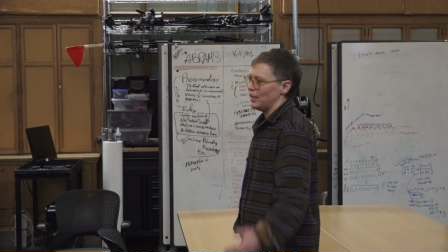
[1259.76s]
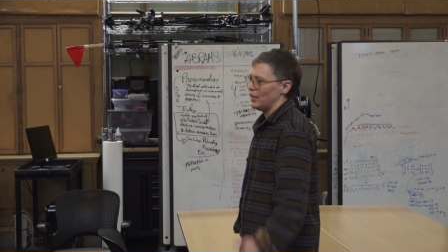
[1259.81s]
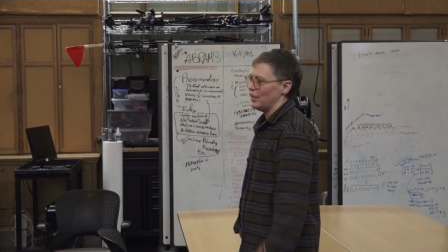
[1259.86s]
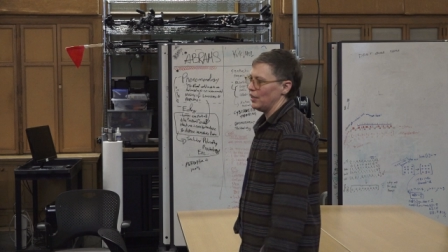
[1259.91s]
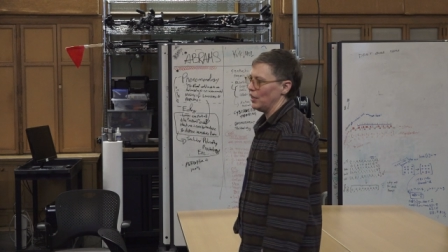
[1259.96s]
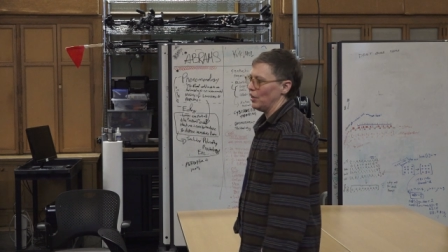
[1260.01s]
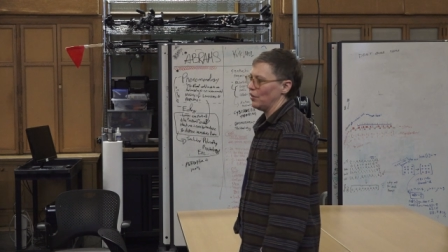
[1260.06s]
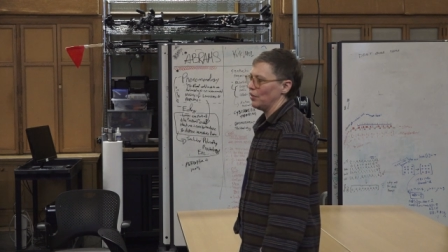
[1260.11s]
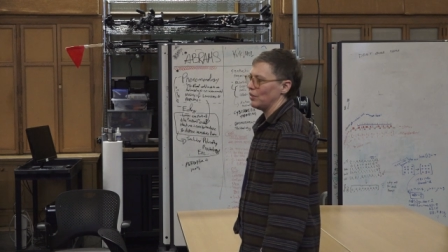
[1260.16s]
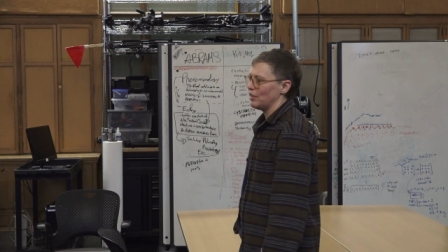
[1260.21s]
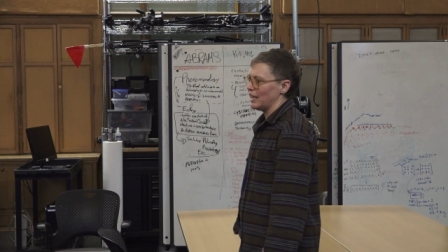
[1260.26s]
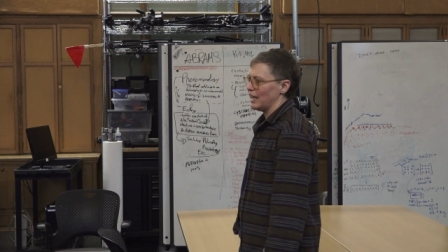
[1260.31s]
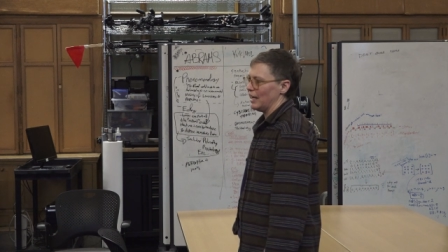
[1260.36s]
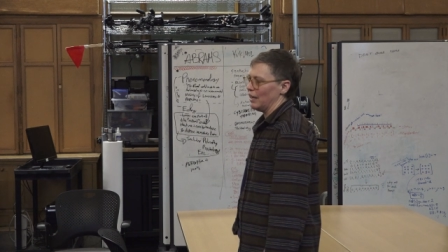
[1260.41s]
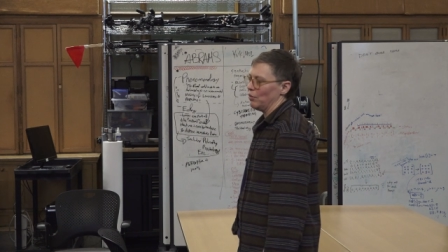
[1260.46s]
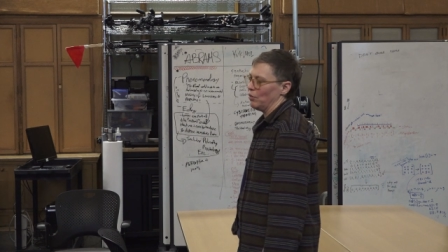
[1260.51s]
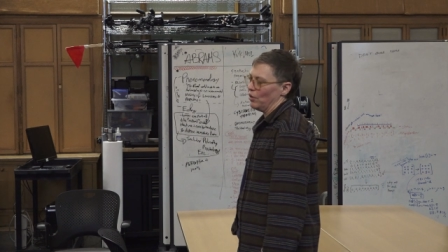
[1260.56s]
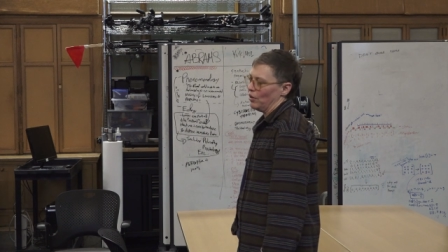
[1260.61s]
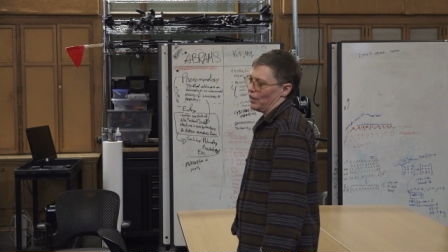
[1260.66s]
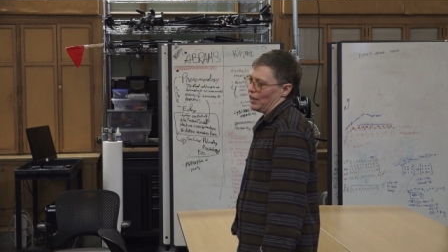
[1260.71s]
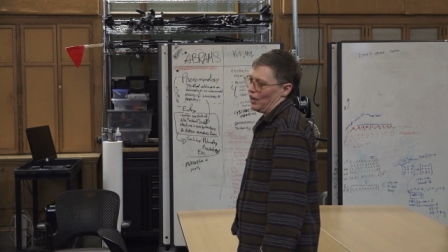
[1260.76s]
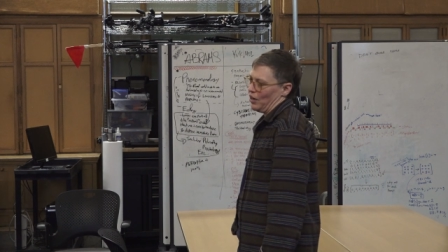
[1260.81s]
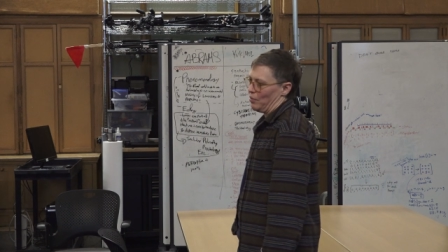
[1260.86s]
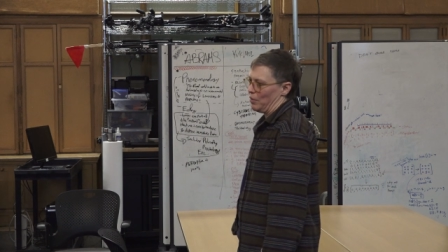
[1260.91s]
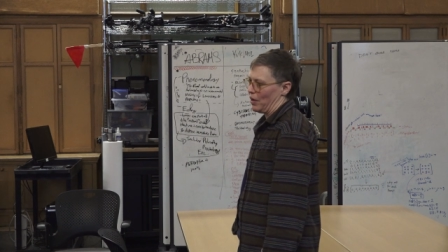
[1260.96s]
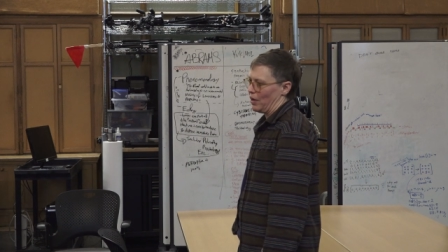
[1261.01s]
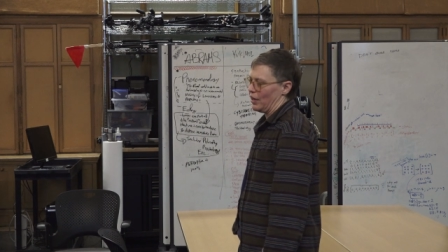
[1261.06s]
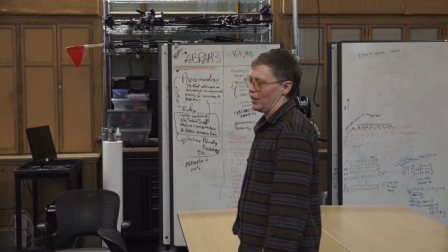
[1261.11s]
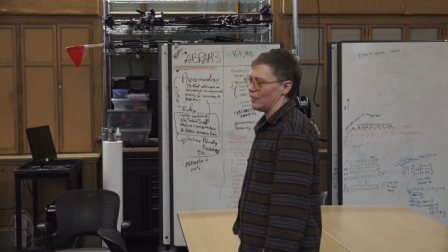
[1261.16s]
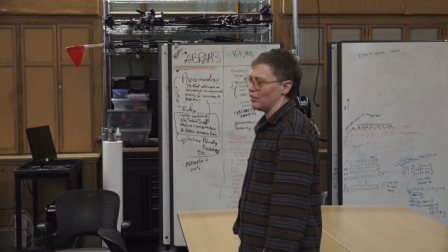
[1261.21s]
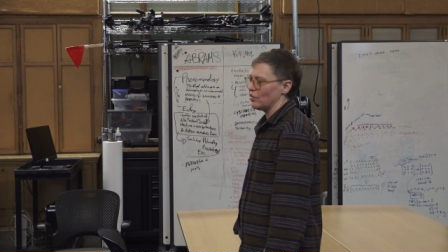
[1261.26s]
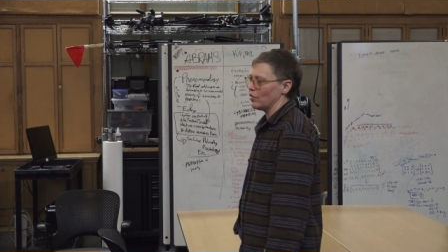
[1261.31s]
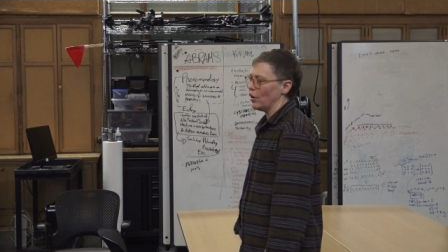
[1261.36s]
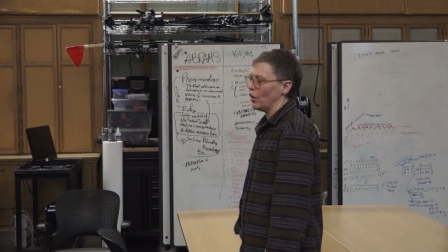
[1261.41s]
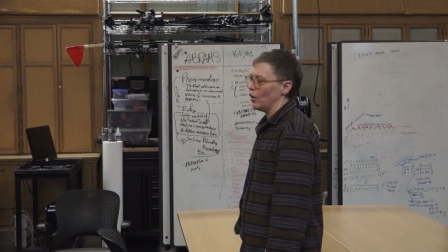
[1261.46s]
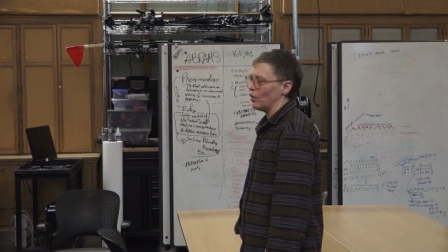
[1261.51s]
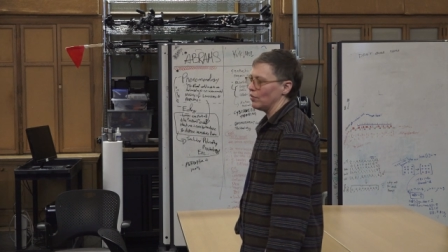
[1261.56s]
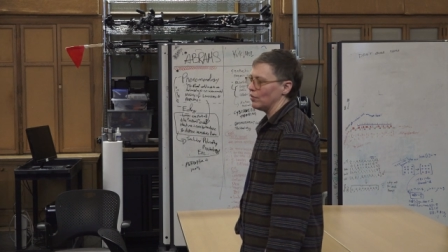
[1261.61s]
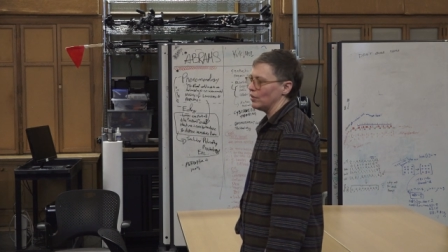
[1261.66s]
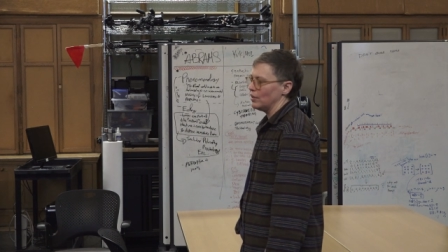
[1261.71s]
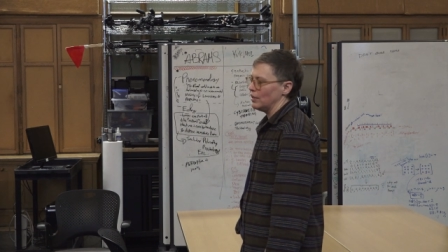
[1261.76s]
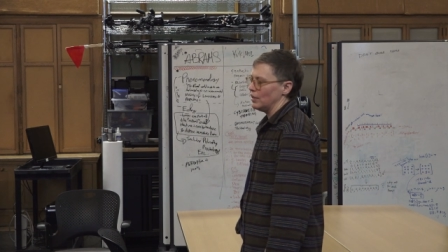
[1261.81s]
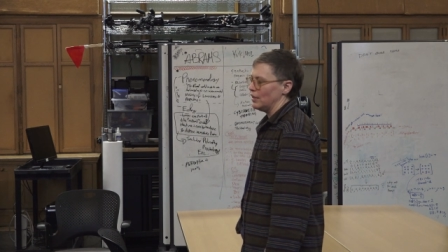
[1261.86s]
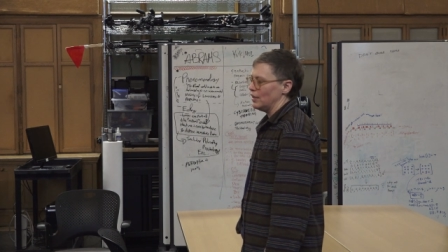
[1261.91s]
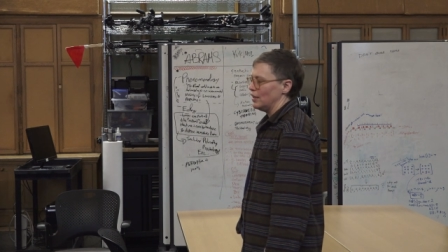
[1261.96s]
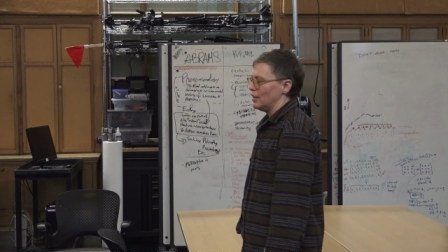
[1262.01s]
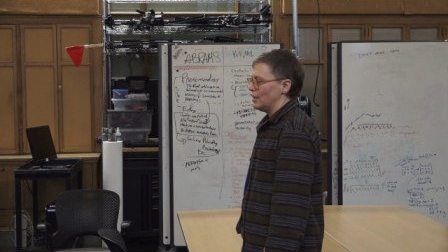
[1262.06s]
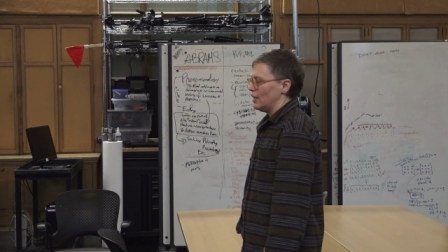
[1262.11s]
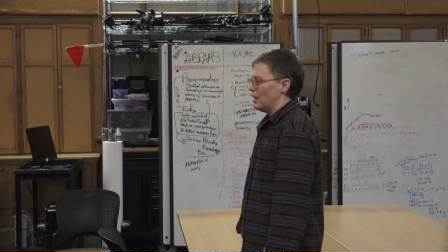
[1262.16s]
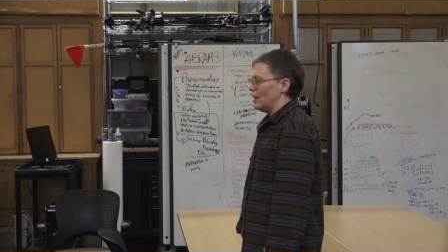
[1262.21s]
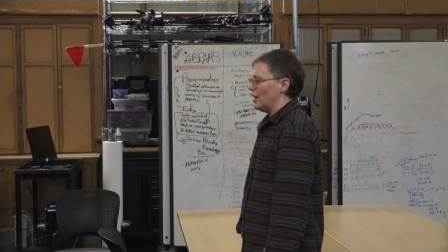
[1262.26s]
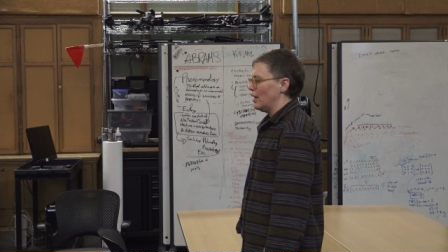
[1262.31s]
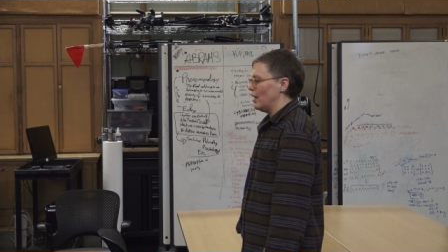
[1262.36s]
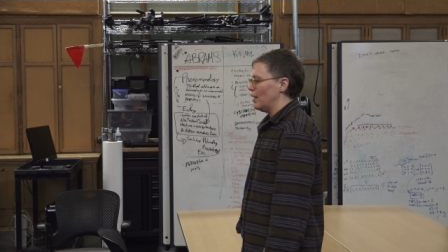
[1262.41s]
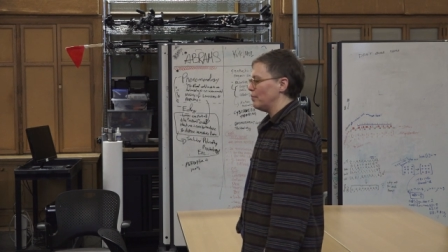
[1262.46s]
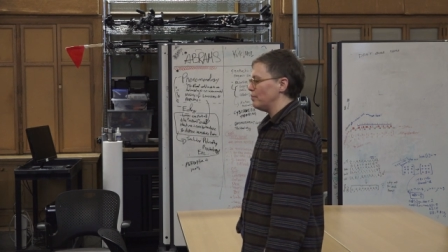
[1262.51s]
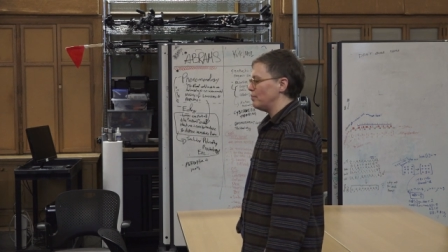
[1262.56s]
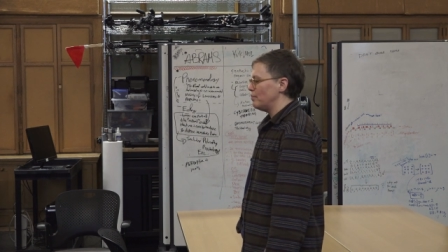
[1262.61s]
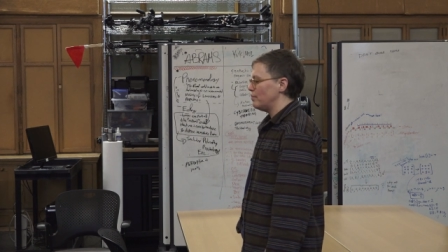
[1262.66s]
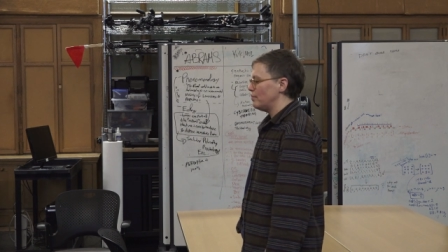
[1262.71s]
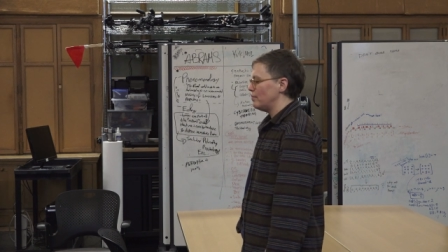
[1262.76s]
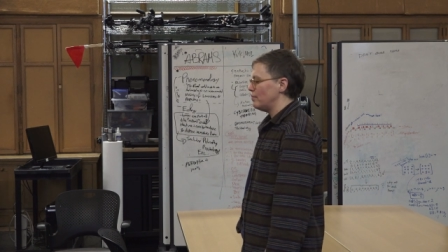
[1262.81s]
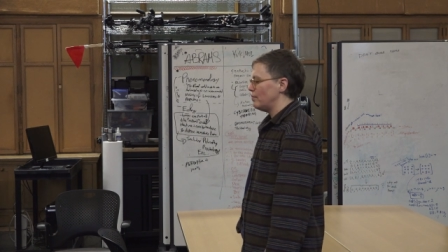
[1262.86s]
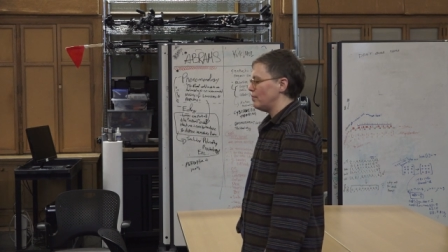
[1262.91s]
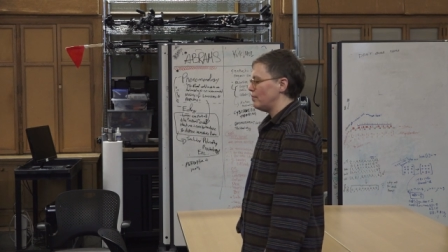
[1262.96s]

you know, getting word out about it. So I'm